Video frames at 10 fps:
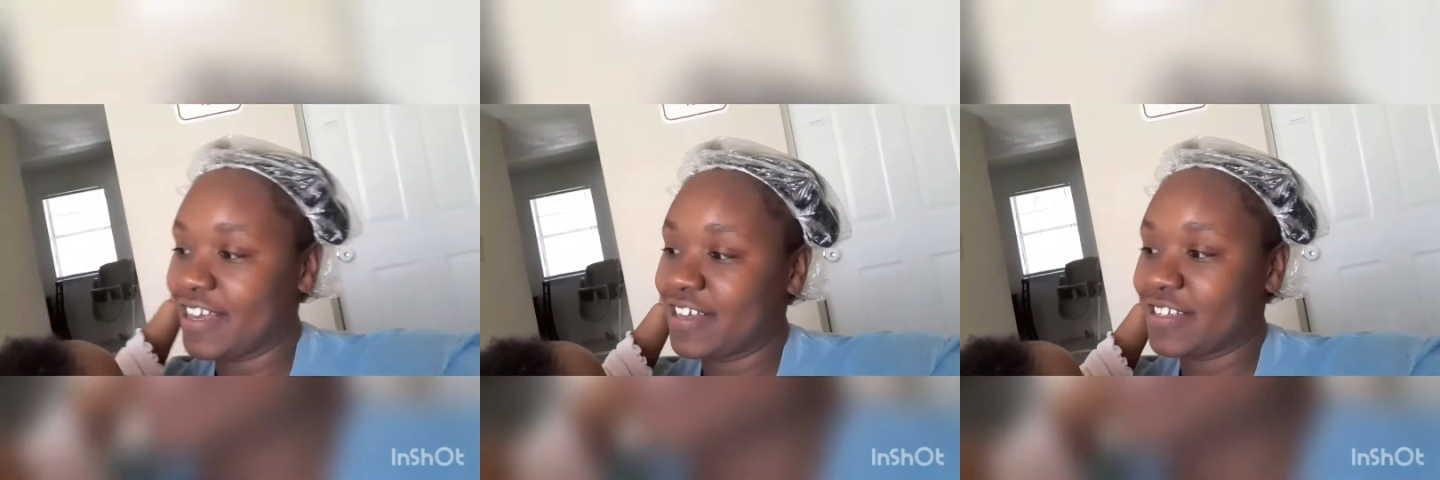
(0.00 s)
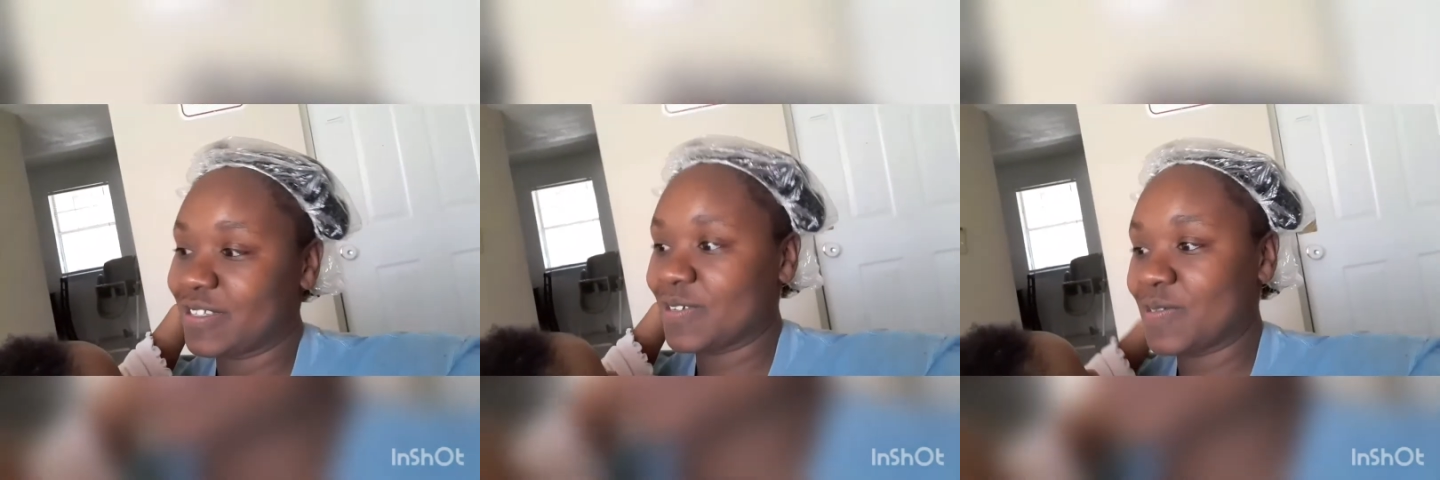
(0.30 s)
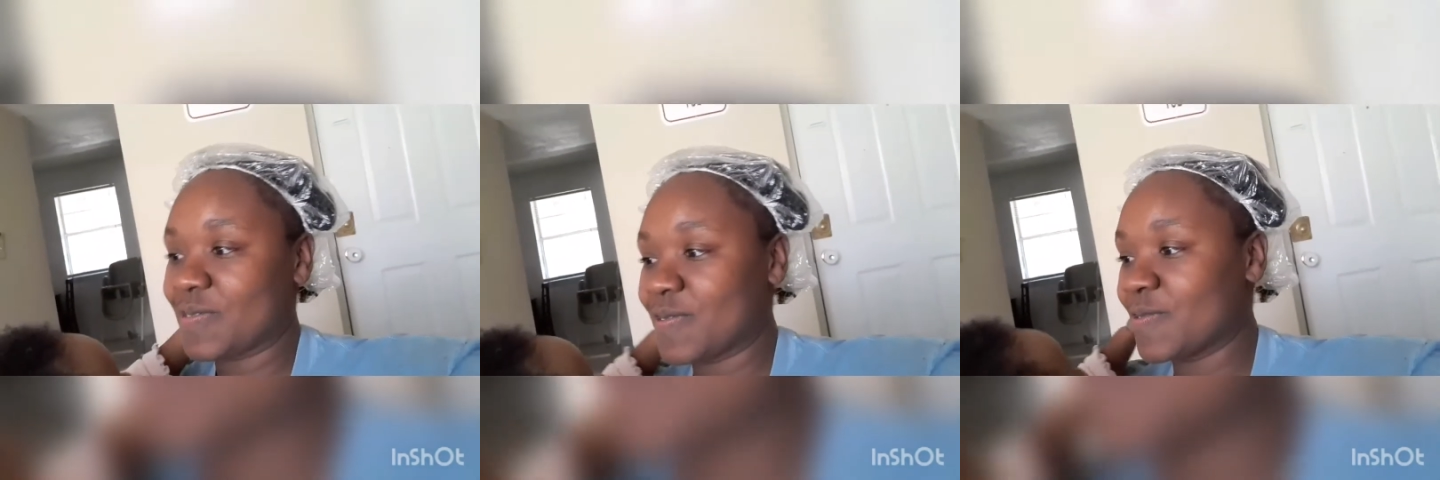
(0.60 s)

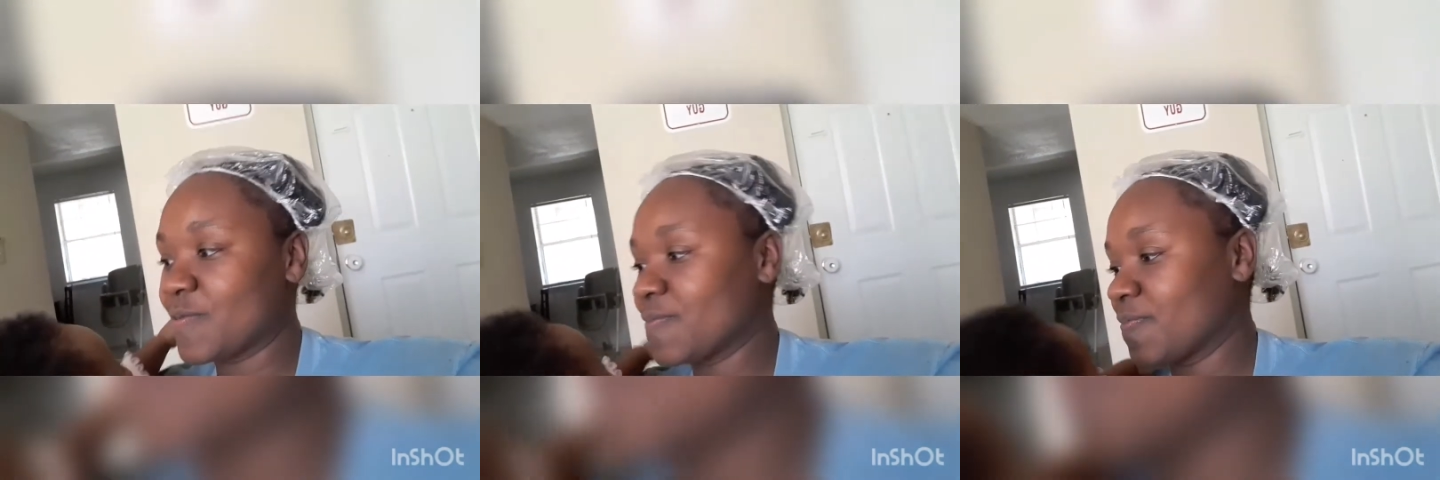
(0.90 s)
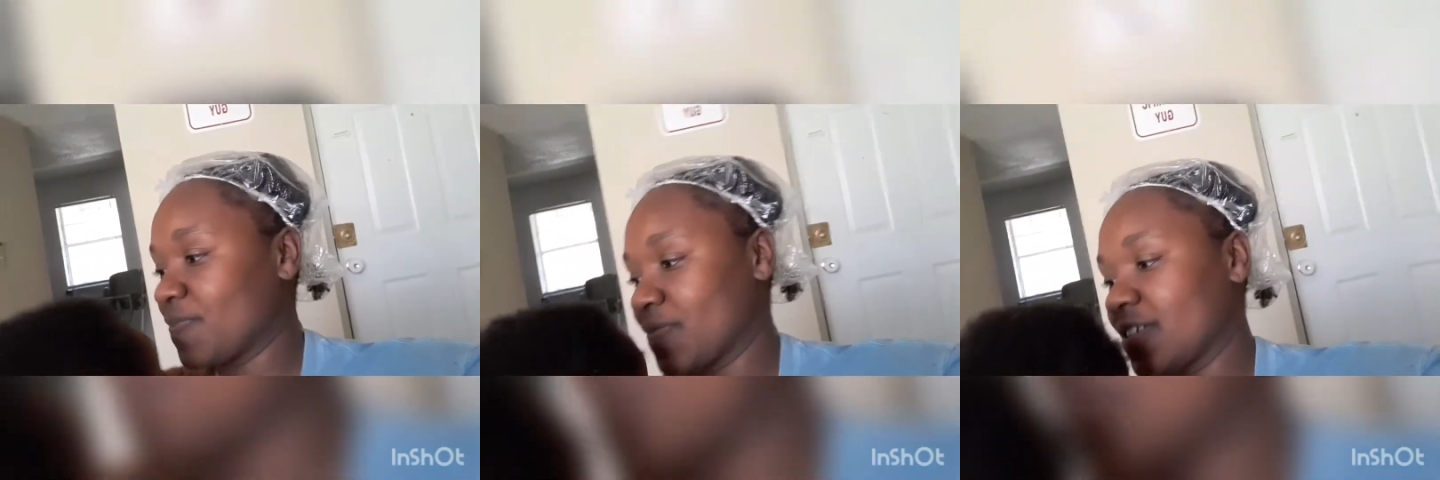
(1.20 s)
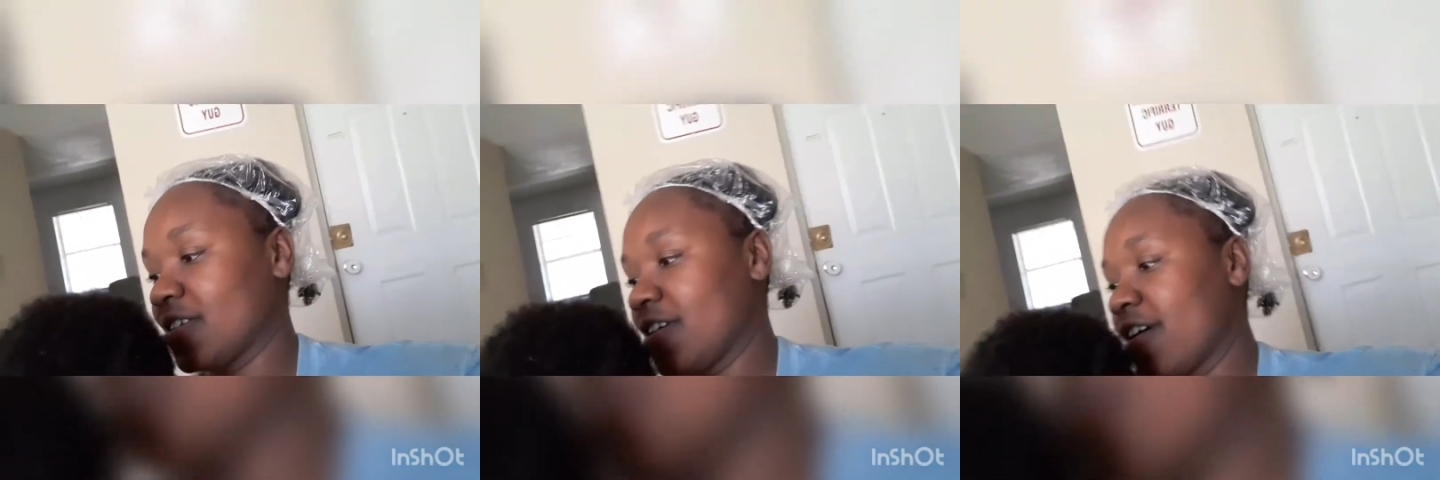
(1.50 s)
So
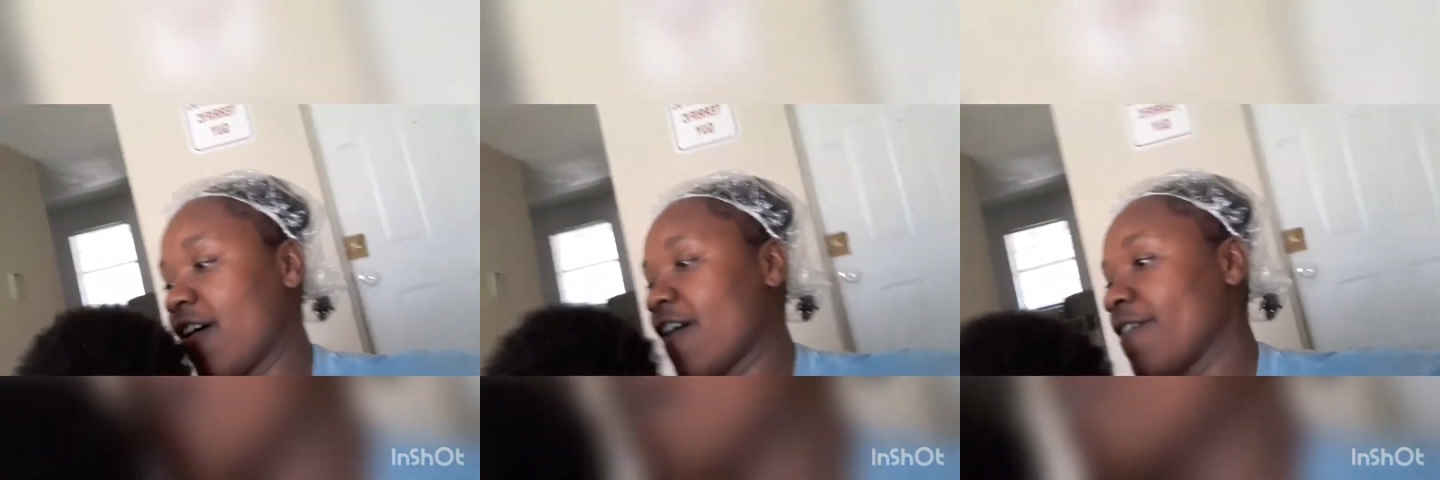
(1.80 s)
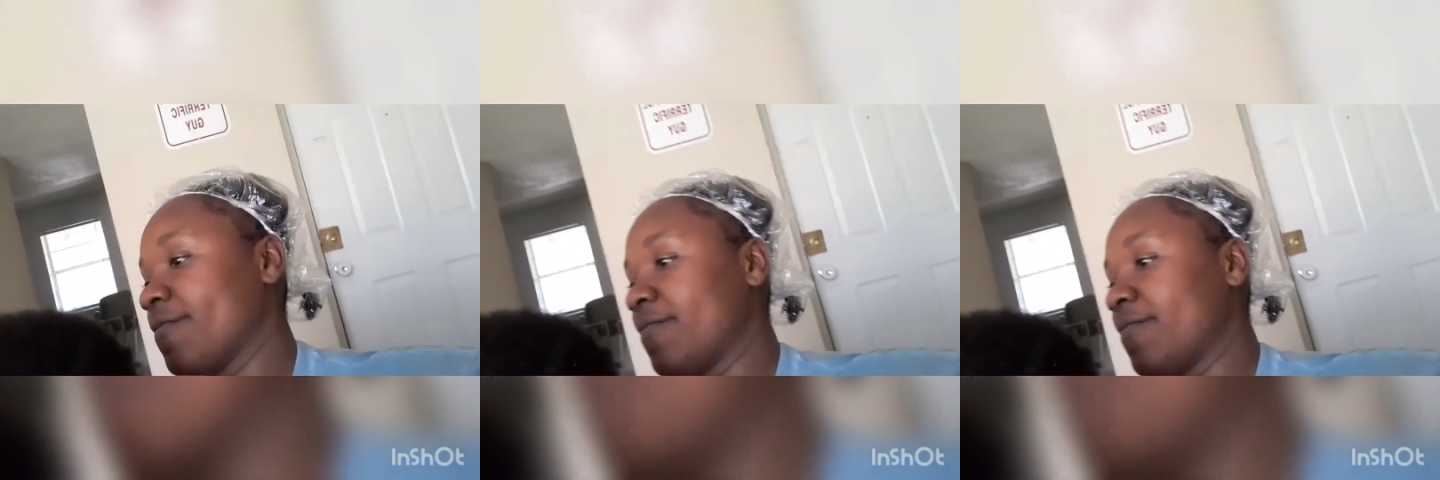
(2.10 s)
yeah,